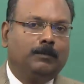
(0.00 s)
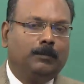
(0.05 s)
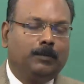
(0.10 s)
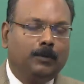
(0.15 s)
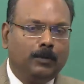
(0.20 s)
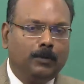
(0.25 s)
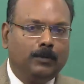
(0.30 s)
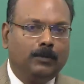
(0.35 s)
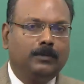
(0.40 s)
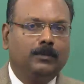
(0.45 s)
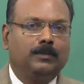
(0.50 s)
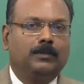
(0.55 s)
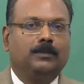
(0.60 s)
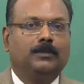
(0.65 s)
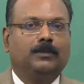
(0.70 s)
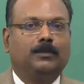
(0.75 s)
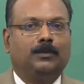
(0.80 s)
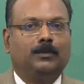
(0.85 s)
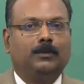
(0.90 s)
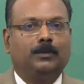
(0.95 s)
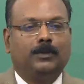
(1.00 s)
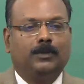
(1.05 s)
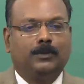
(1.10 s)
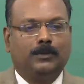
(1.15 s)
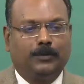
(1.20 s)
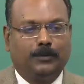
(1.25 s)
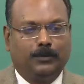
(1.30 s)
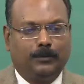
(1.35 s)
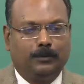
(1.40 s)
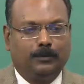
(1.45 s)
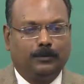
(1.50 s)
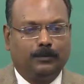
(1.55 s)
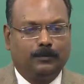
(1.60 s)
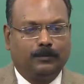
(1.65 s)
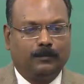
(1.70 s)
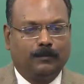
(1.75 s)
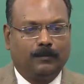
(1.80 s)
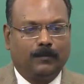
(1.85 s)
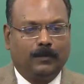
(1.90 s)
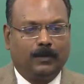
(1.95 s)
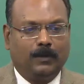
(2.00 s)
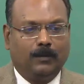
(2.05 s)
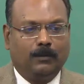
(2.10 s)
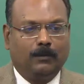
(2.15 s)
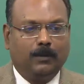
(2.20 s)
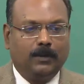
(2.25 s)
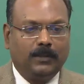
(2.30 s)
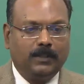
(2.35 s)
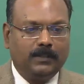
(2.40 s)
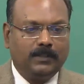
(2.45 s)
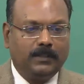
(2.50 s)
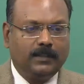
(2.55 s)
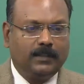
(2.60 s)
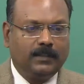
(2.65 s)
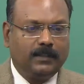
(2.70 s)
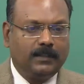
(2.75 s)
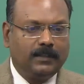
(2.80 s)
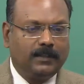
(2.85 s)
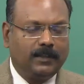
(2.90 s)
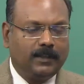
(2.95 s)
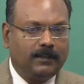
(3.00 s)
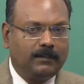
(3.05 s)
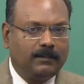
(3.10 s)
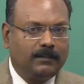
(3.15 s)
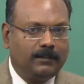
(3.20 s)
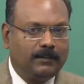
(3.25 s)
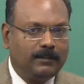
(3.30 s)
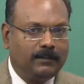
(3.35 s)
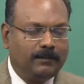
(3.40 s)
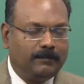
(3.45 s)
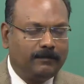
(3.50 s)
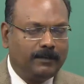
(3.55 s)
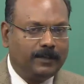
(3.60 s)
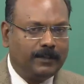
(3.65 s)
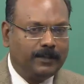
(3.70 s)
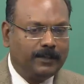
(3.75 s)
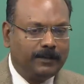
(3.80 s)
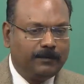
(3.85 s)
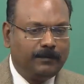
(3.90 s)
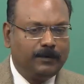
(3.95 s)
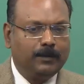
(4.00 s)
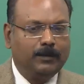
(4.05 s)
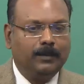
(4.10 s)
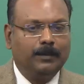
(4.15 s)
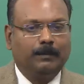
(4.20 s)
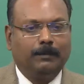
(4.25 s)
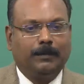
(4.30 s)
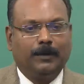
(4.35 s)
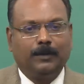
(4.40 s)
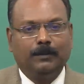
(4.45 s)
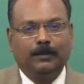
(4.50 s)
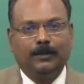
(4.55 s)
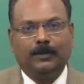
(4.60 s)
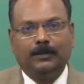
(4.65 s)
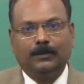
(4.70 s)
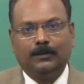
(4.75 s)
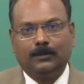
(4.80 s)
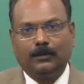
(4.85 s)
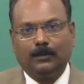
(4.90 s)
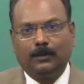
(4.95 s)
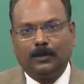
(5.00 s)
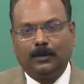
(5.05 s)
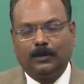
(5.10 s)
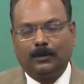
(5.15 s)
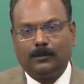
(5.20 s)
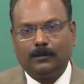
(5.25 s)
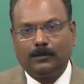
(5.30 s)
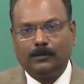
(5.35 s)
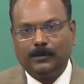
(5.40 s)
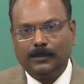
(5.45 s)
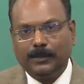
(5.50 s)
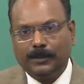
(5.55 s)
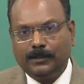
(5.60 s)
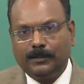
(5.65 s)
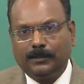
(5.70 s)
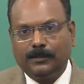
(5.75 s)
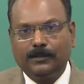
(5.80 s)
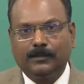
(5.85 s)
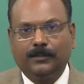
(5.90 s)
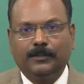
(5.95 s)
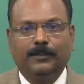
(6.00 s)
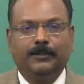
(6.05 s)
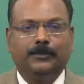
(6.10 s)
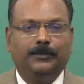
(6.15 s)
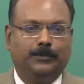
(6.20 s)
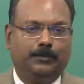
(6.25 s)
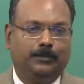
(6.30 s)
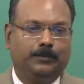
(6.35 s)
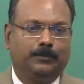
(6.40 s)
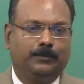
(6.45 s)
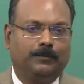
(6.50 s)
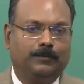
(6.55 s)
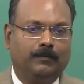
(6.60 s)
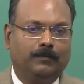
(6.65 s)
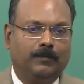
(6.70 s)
pulled towards you? What is it that will give you the power to arouse interest in you?